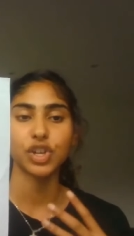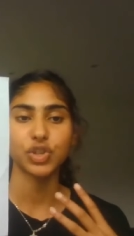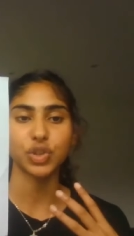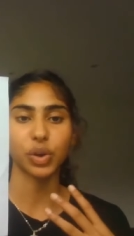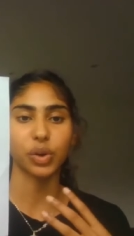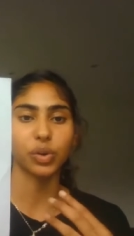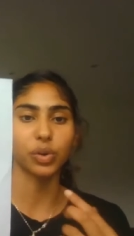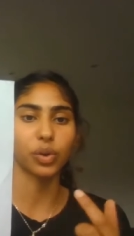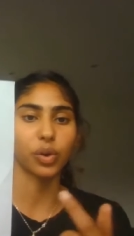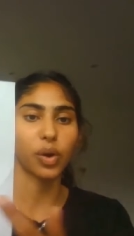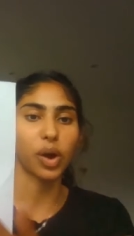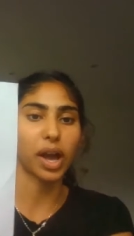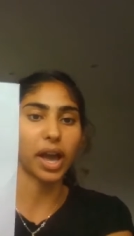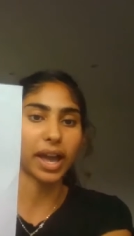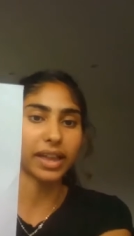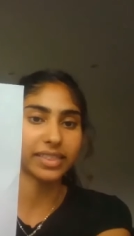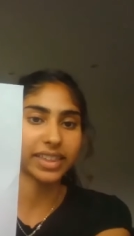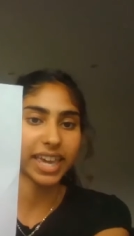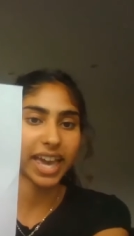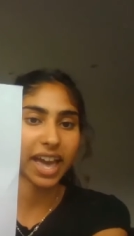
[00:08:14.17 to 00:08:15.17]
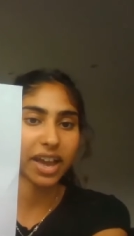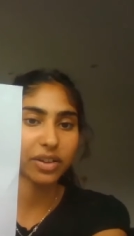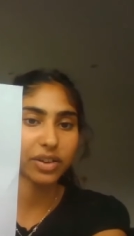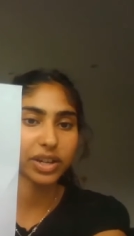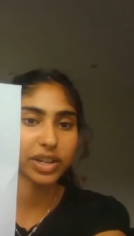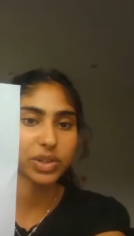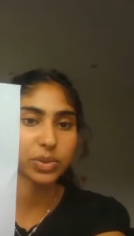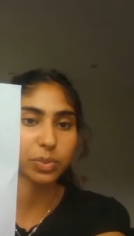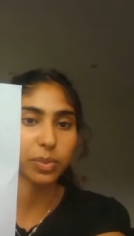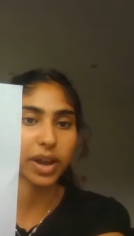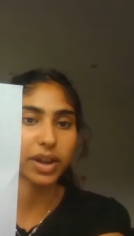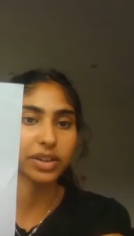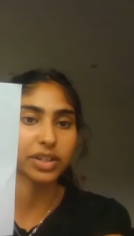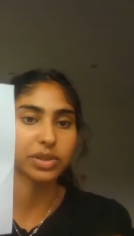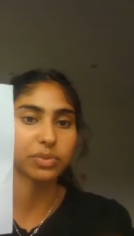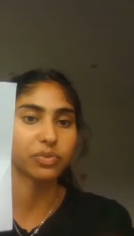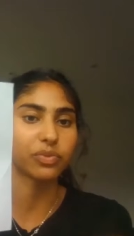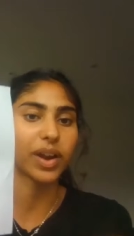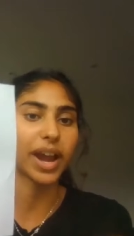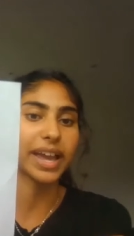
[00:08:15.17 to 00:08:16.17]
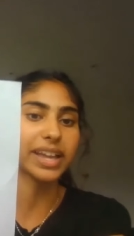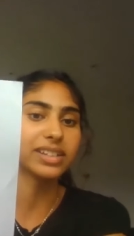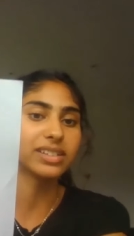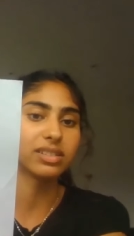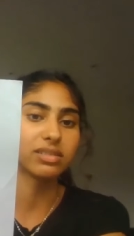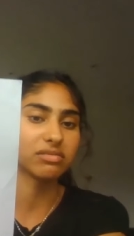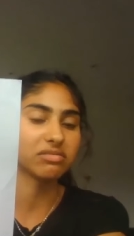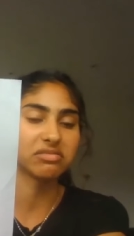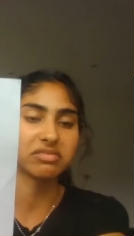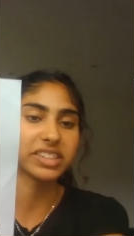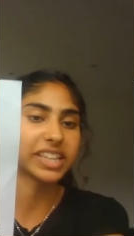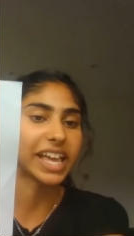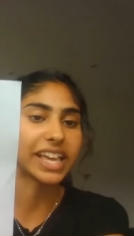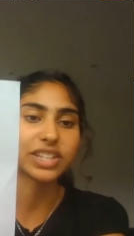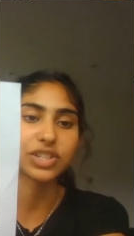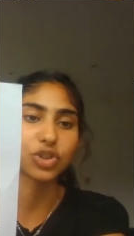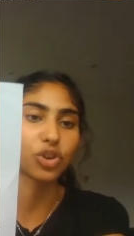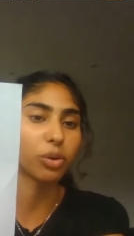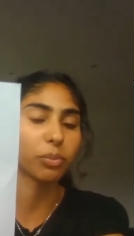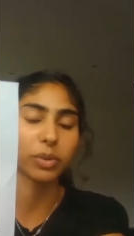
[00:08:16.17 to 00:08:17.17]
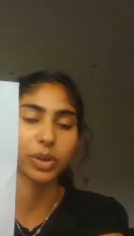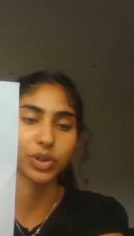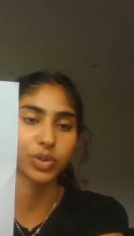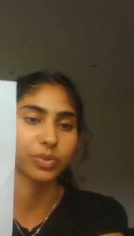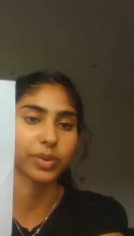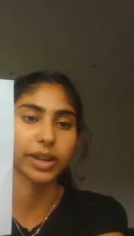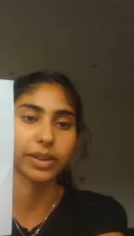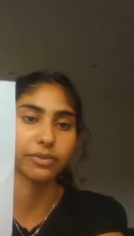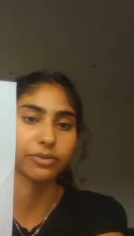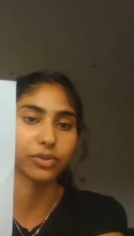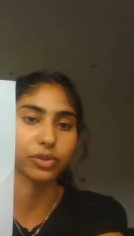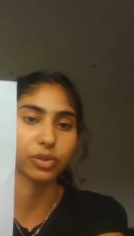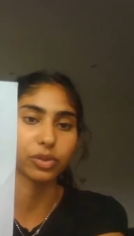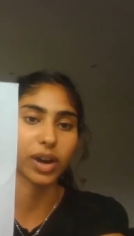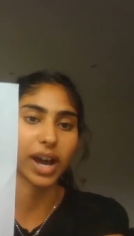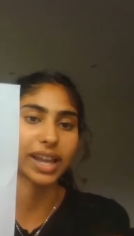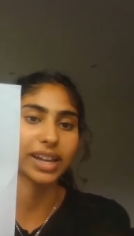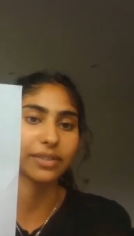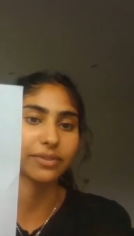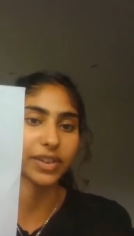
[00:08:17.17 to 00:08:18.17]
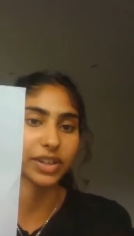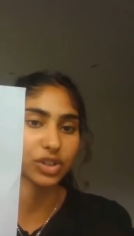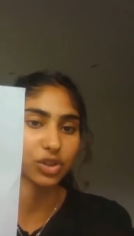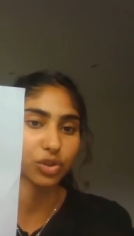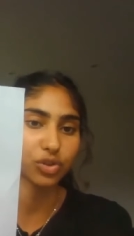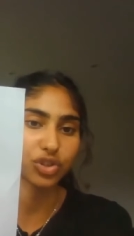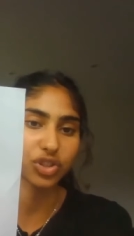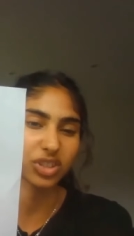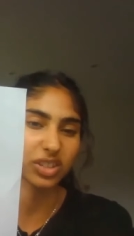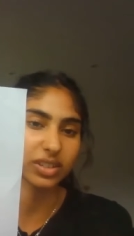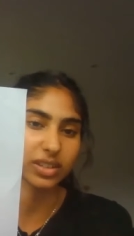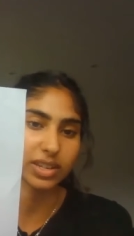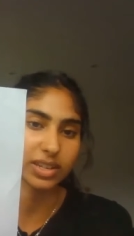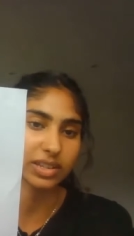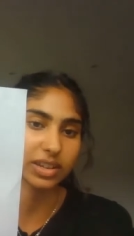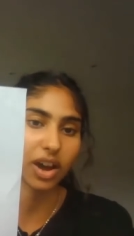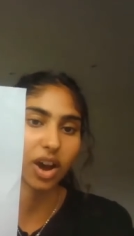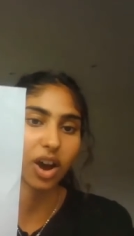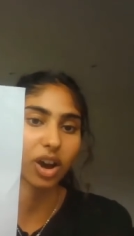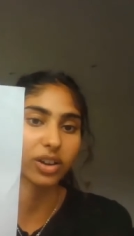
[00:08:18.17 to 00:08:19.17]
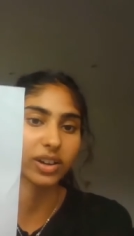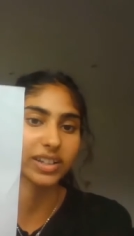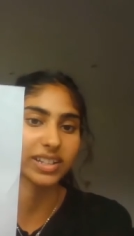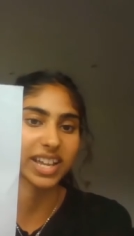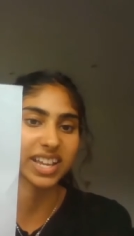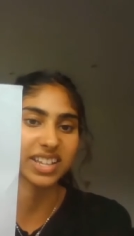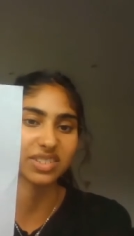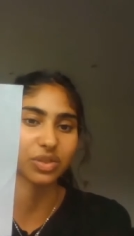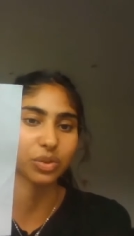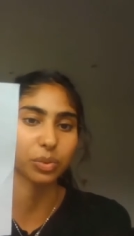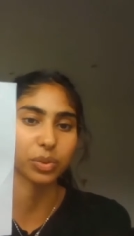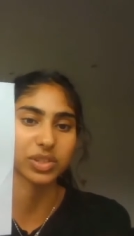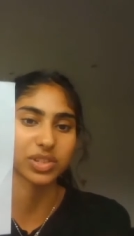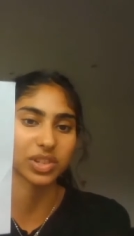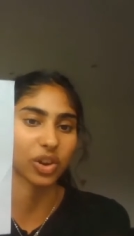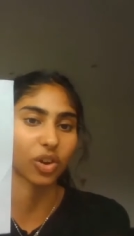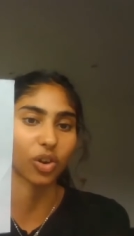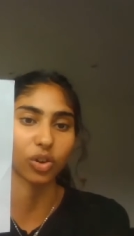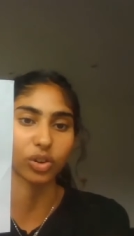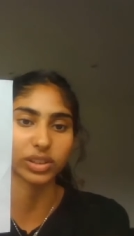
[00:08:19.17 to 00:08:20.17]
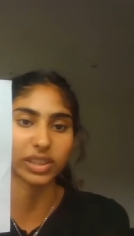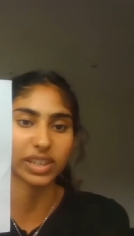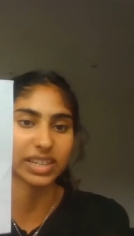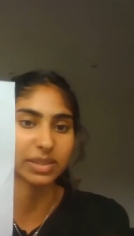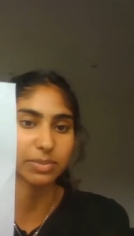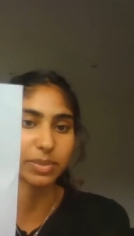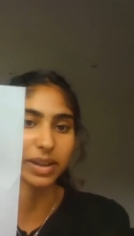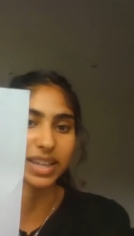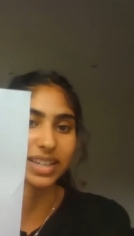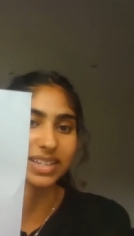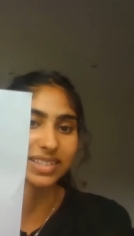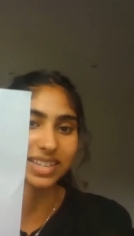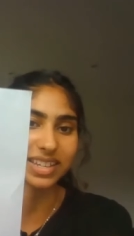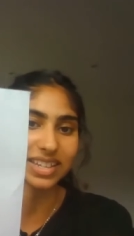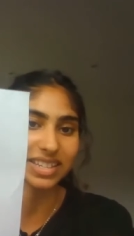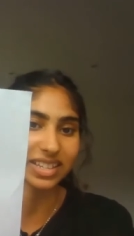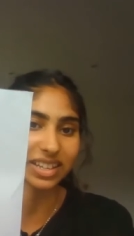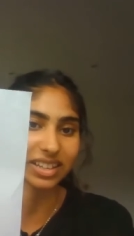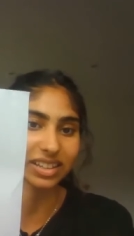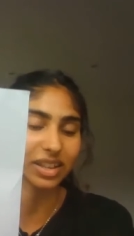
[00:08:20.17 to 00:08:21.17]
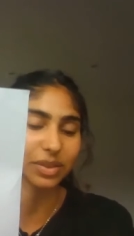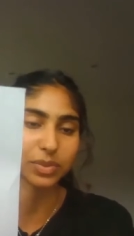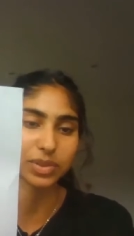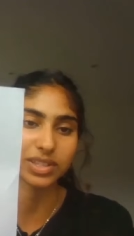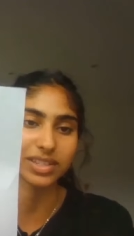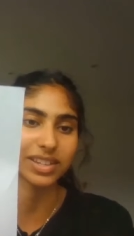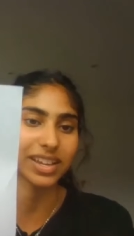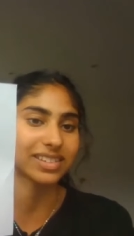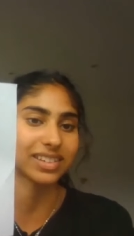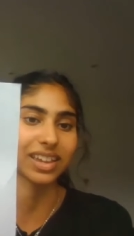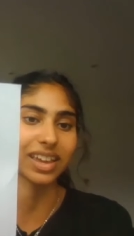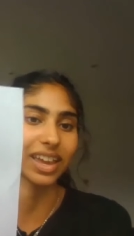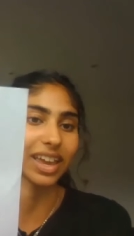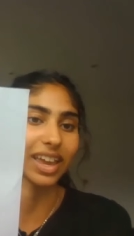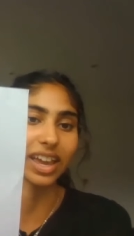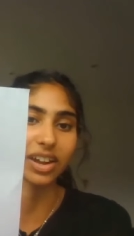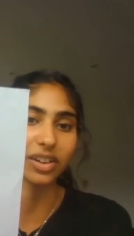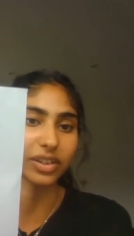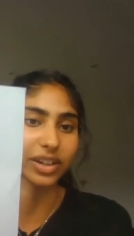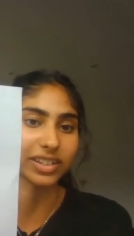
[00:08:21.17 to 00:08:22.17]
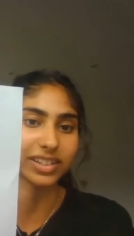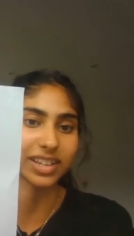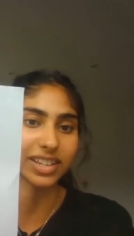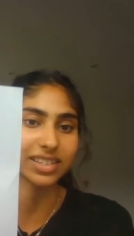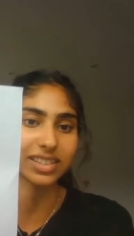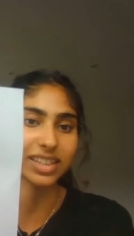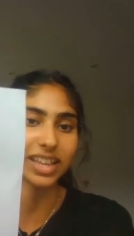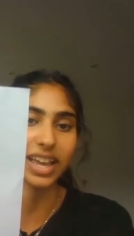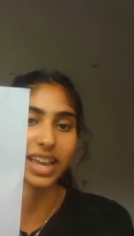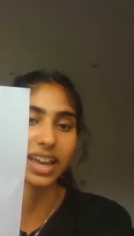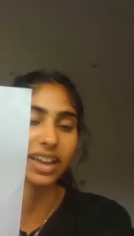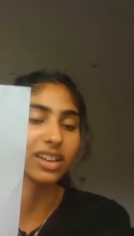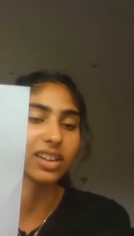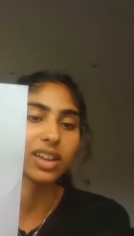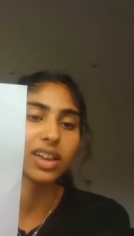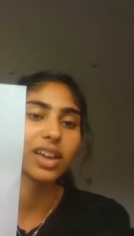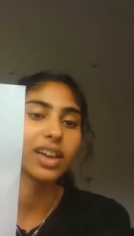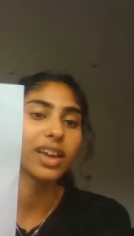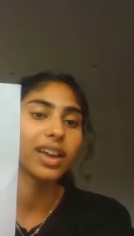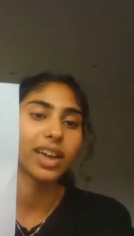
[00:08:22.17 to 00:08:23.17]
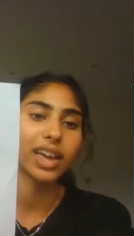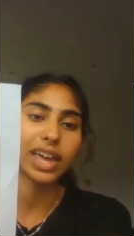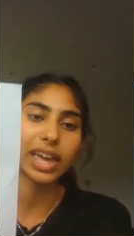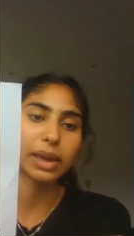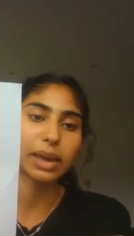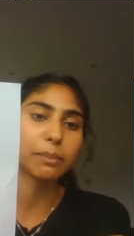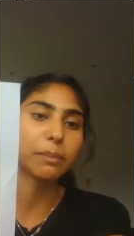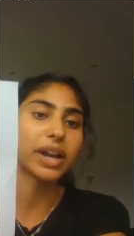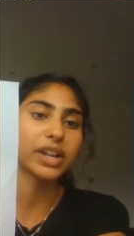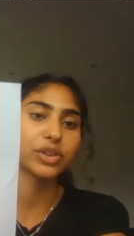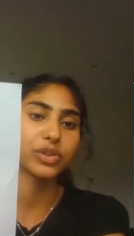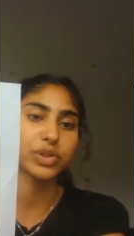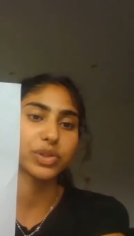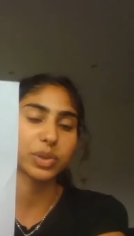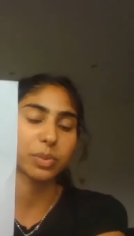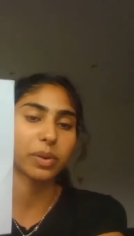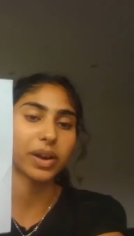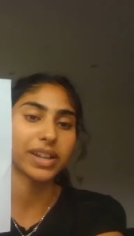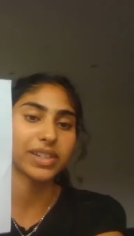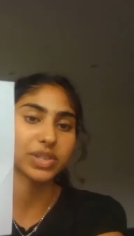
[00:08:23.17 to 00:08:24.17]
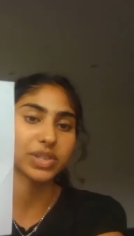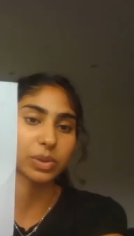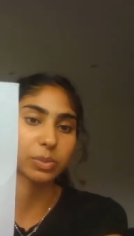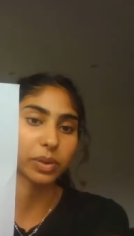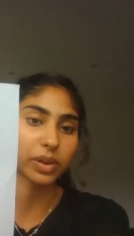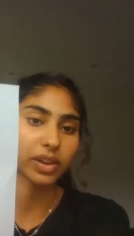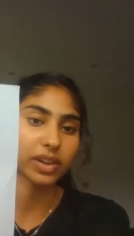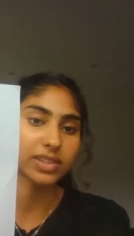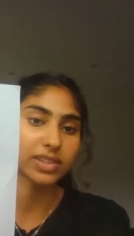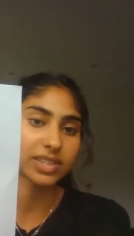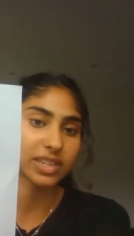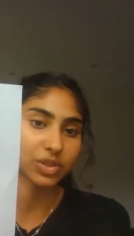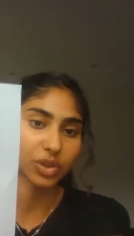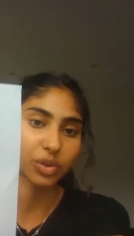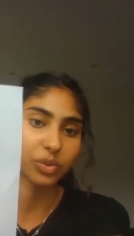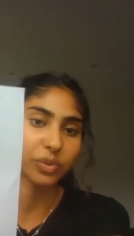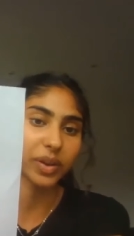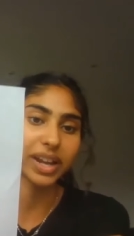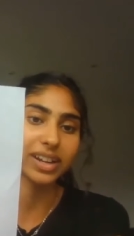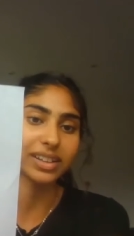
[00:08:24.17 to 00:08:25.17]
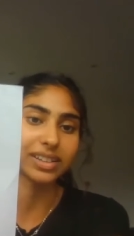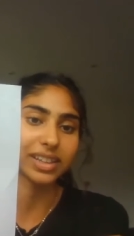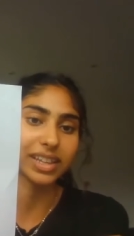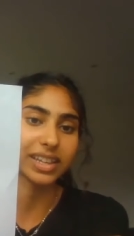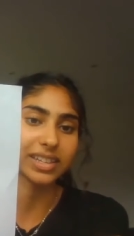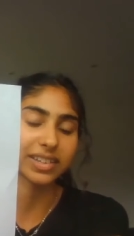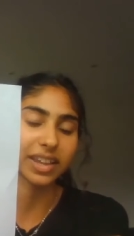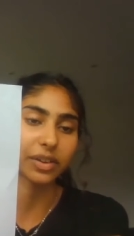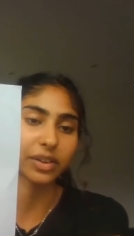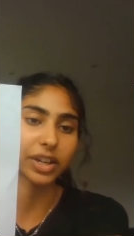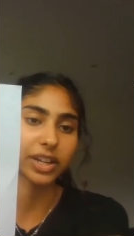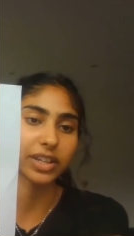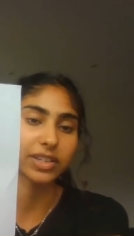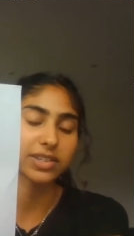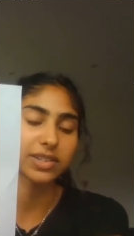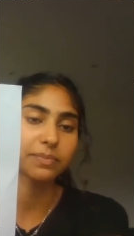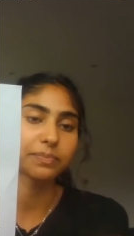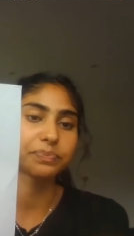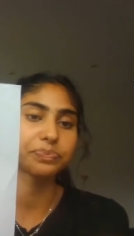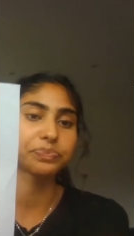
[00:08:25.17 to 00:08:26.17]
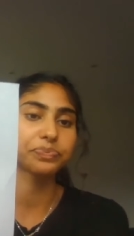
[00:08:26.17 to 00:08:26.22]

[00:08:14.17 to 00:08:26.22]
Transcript: So at the areas where it's red there's not much rainfall and if I told you that the Sahara desert was along these places and there was a desert here and a desert there it might not surprise you because there's no rain in these areas.